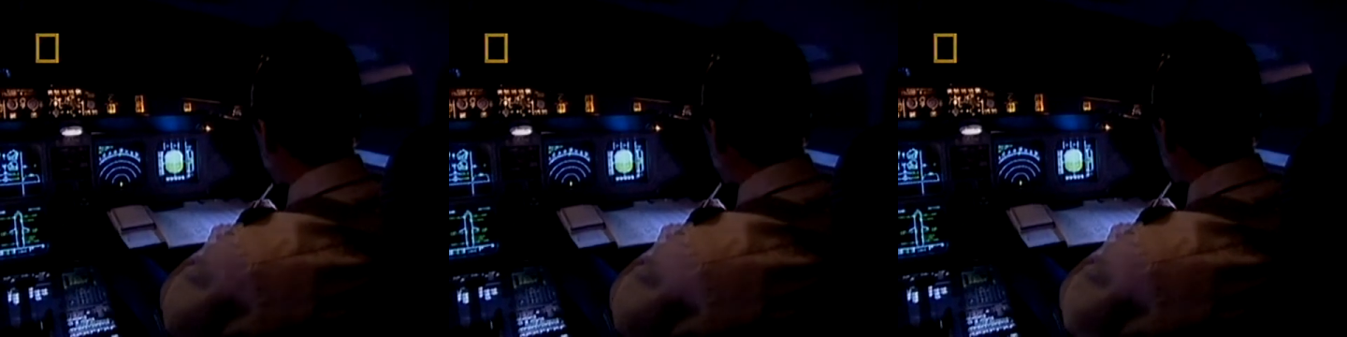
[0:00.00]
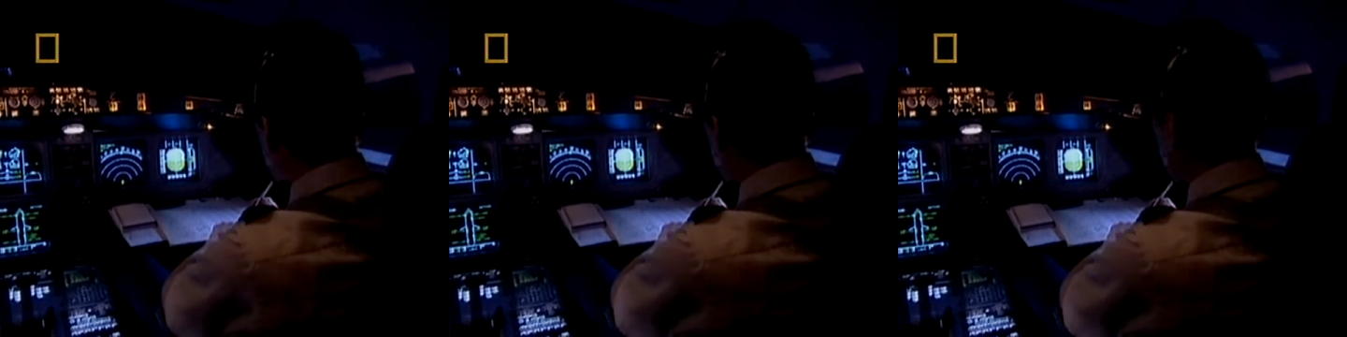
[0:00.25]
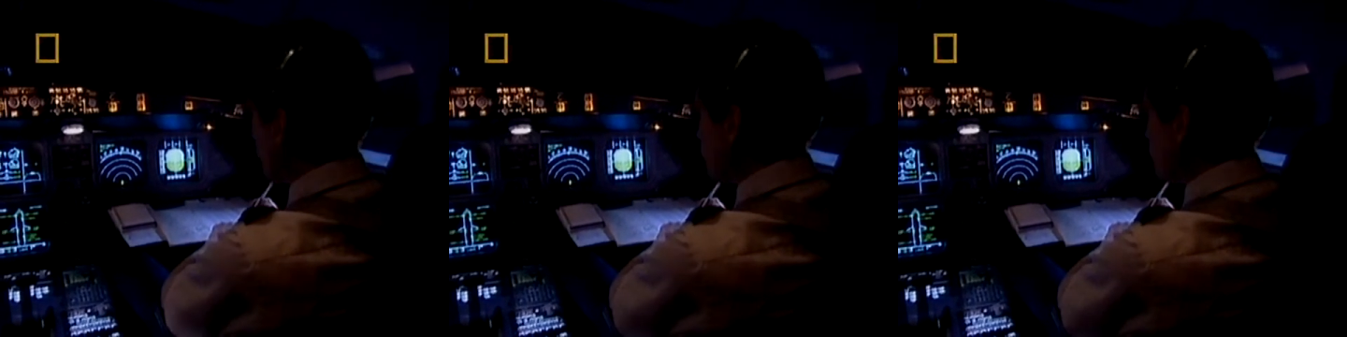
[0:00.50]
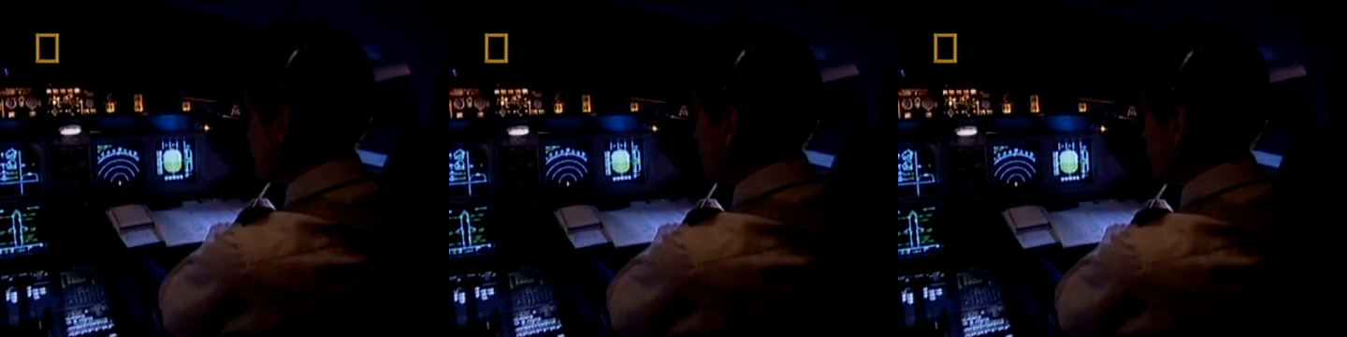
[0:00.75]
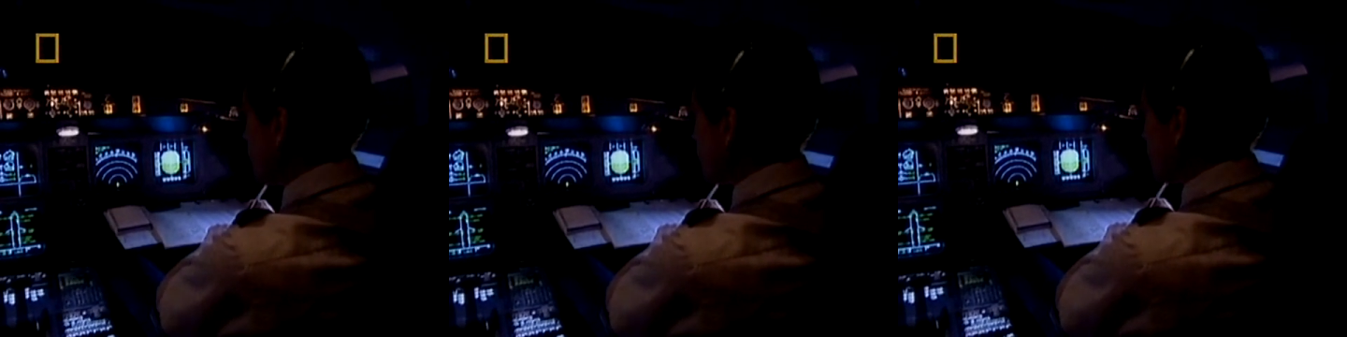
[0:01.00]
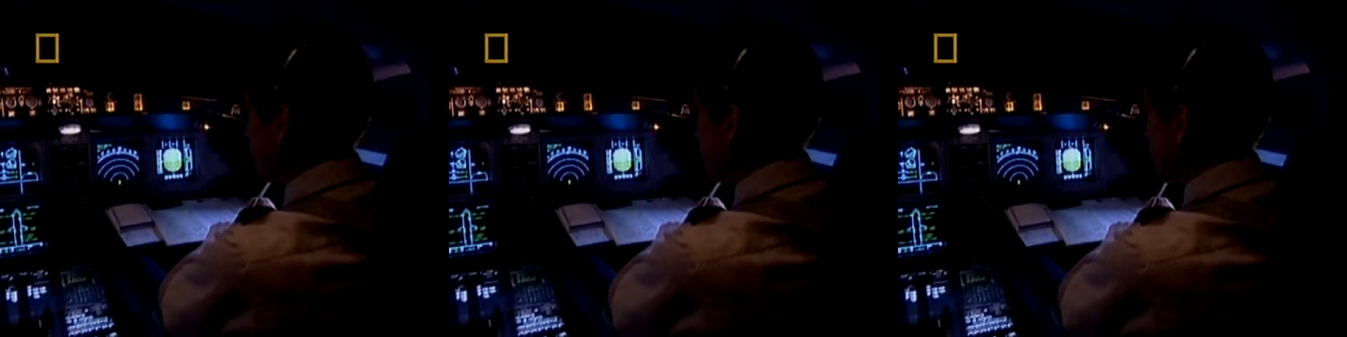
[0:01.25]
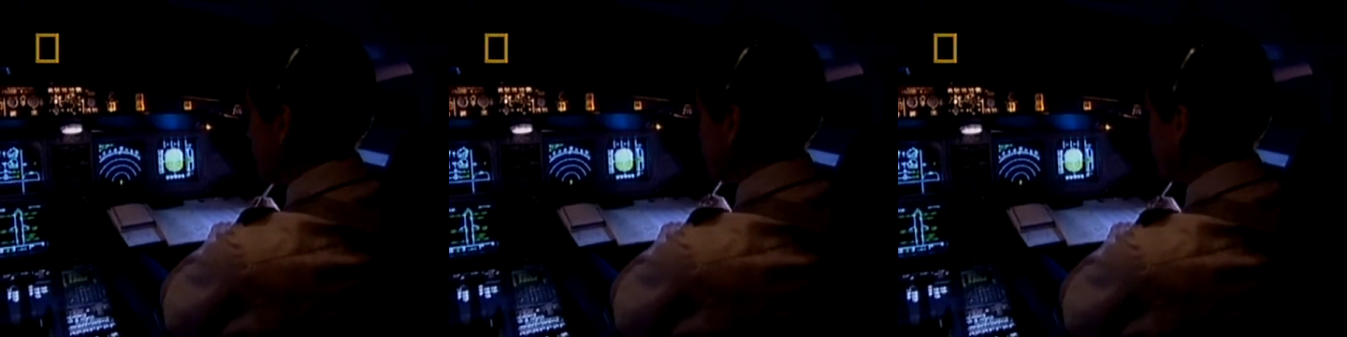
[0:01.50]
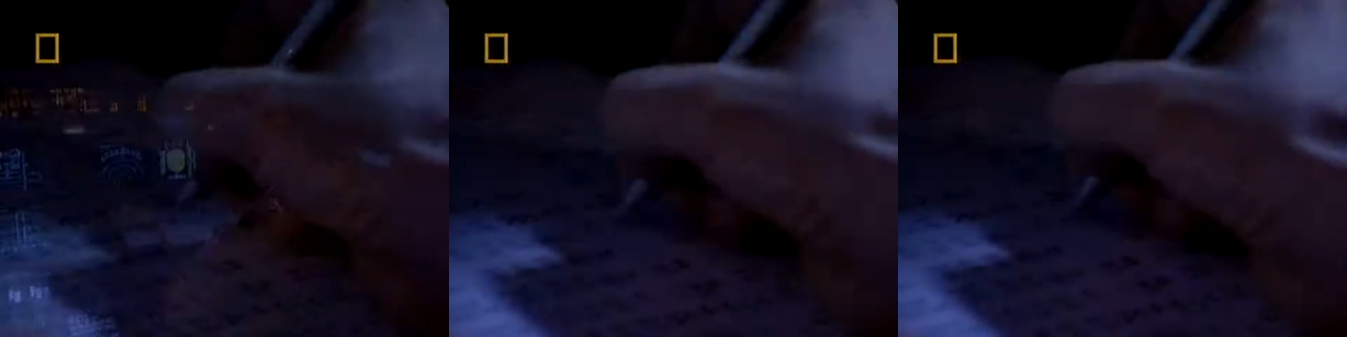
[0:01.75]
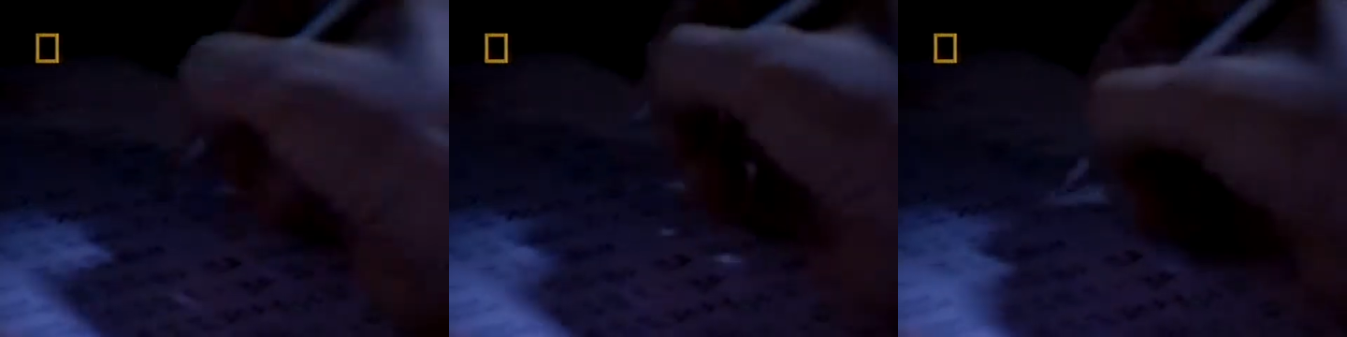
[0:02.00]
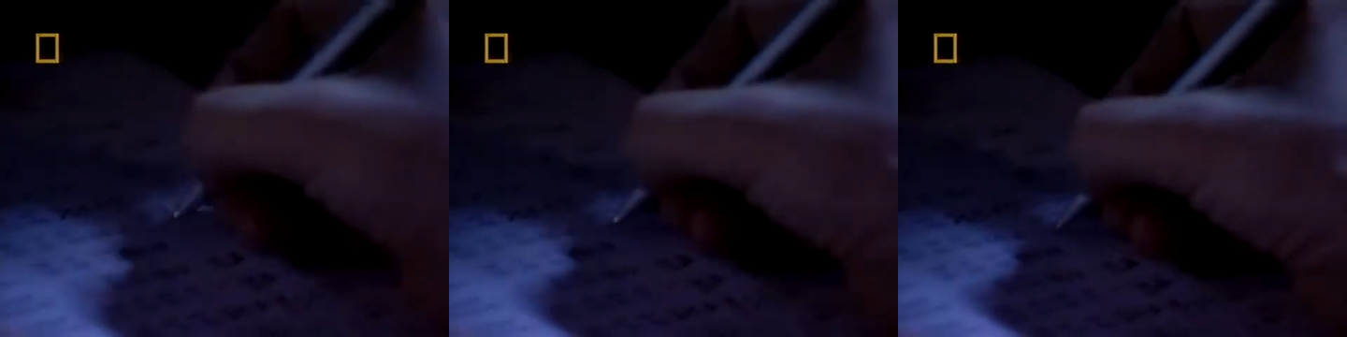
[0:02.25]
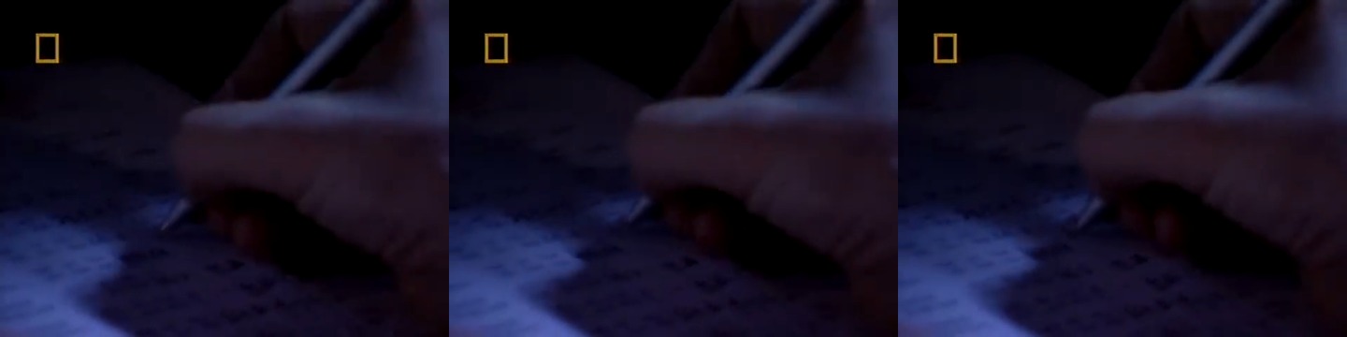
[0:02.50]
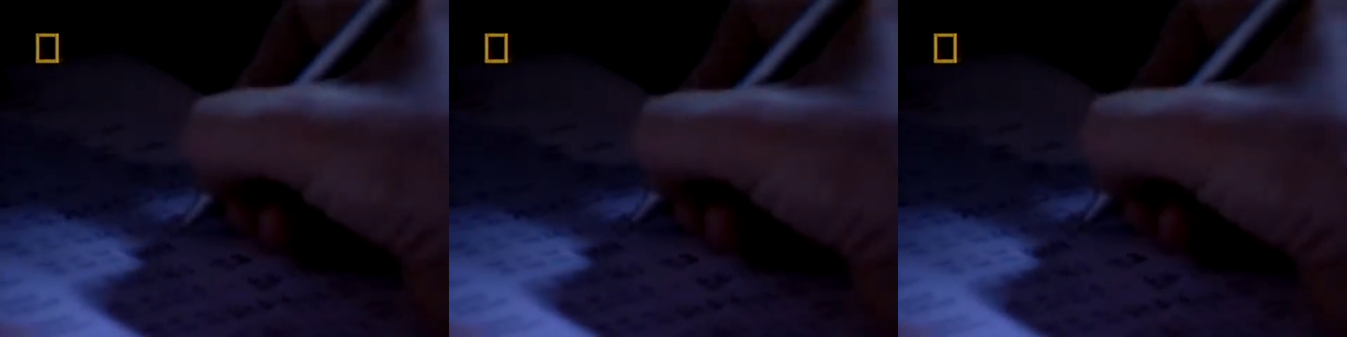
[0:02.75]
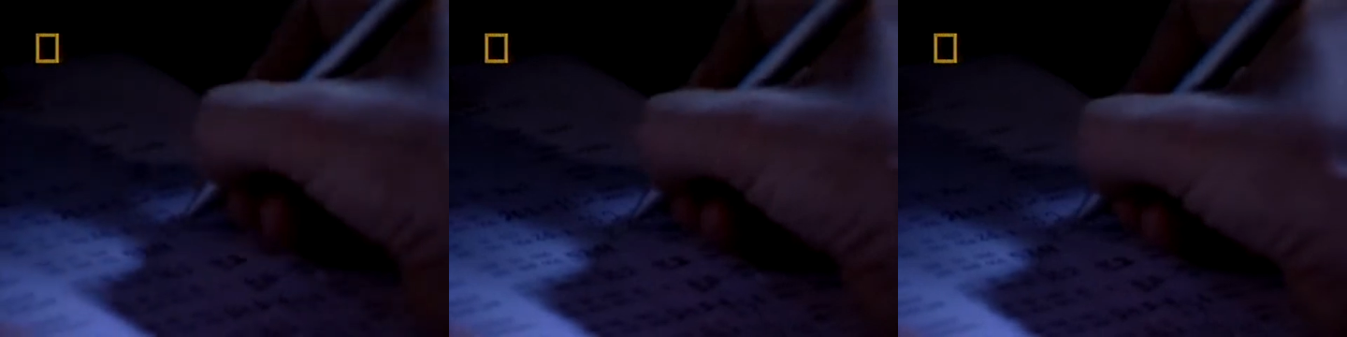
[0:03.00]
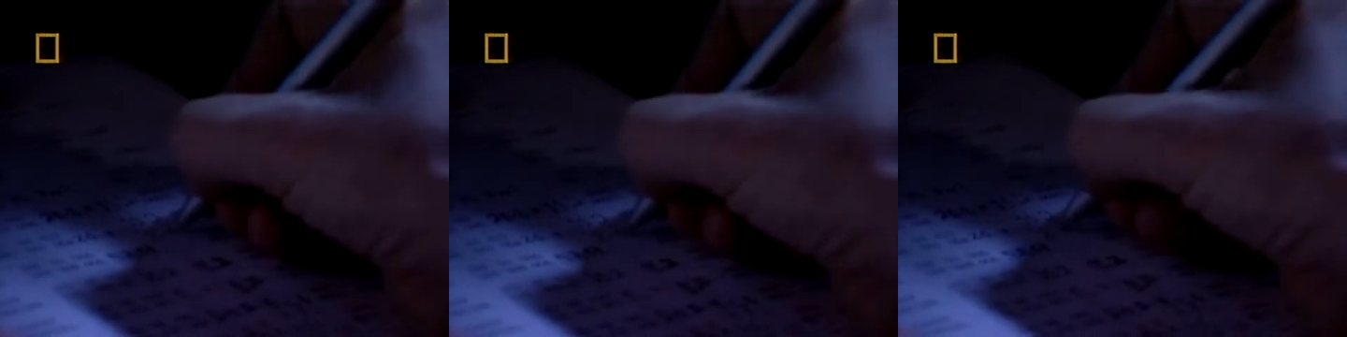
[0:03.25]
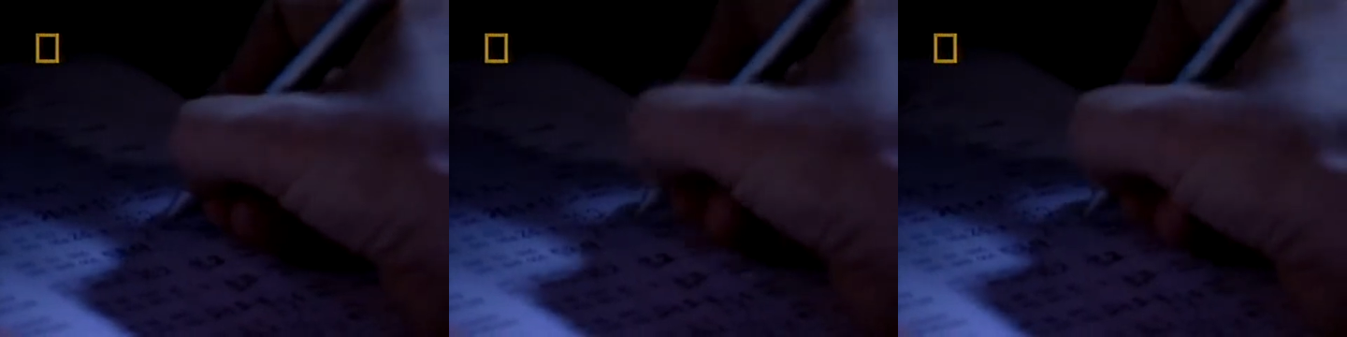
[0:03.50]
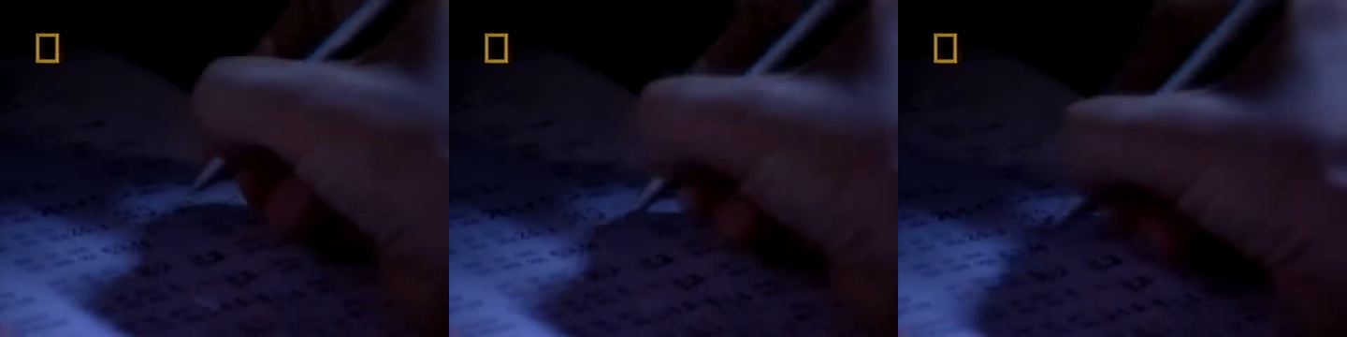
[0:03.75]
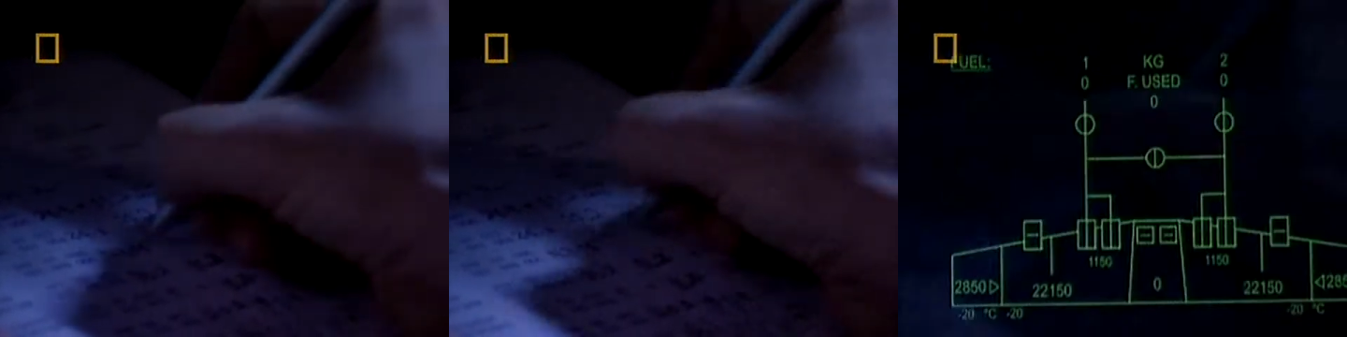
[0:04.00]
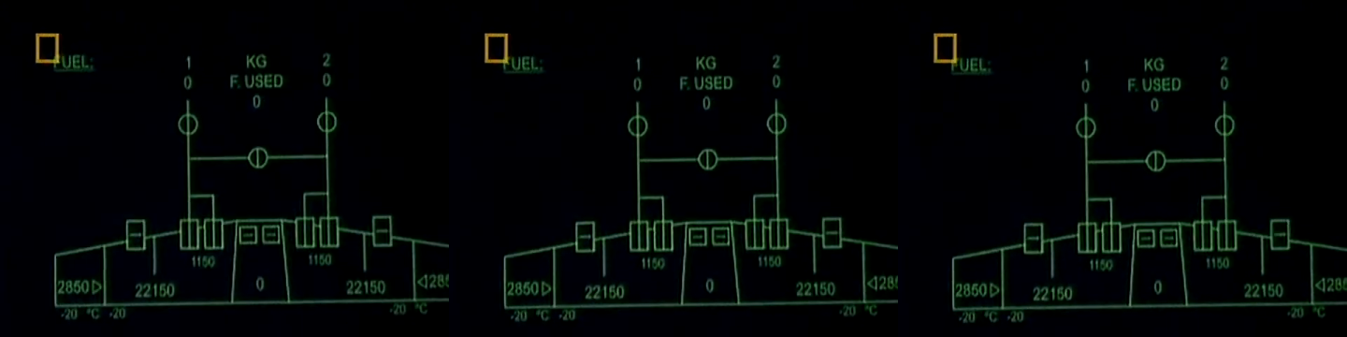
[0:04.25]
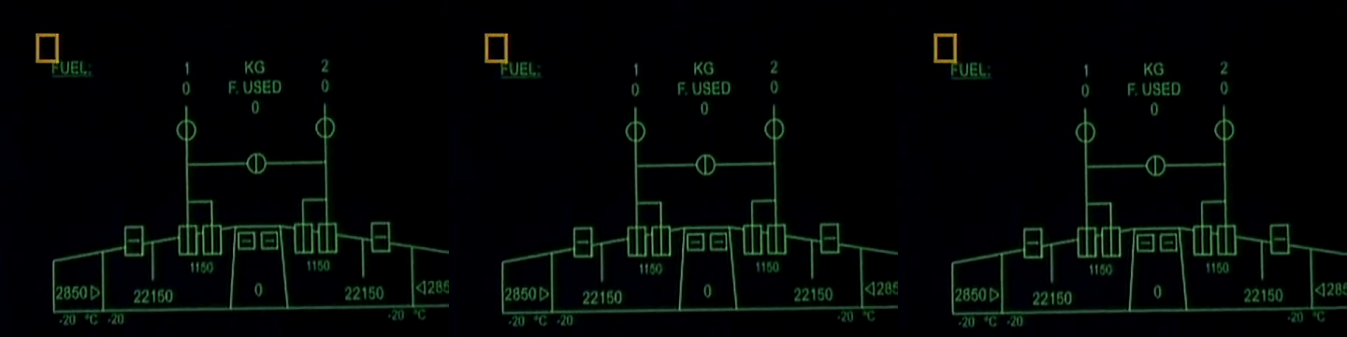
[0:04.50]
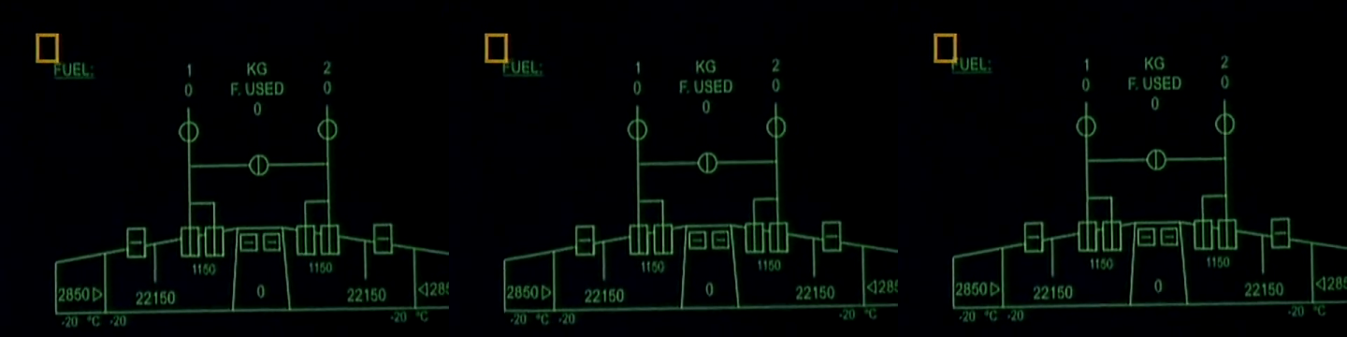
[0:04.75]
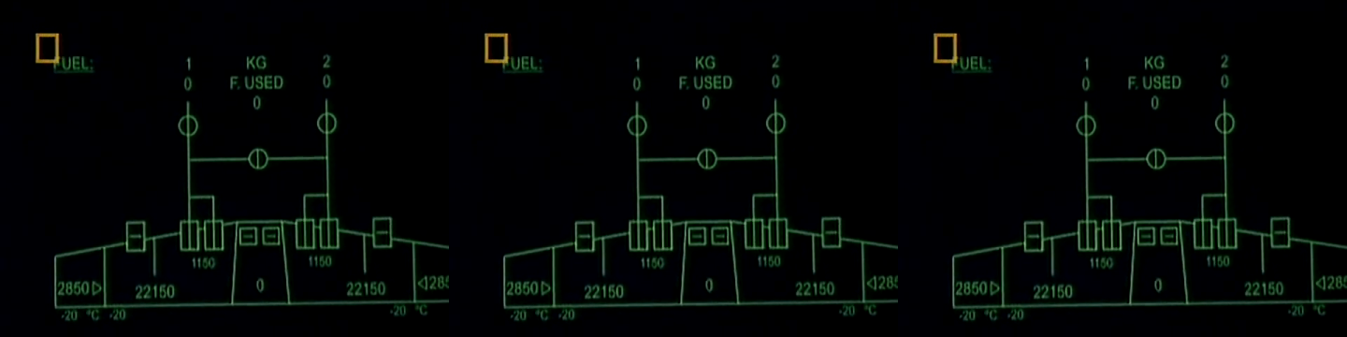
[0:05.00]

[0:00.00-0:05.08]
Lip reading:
[unreadable: no face in view]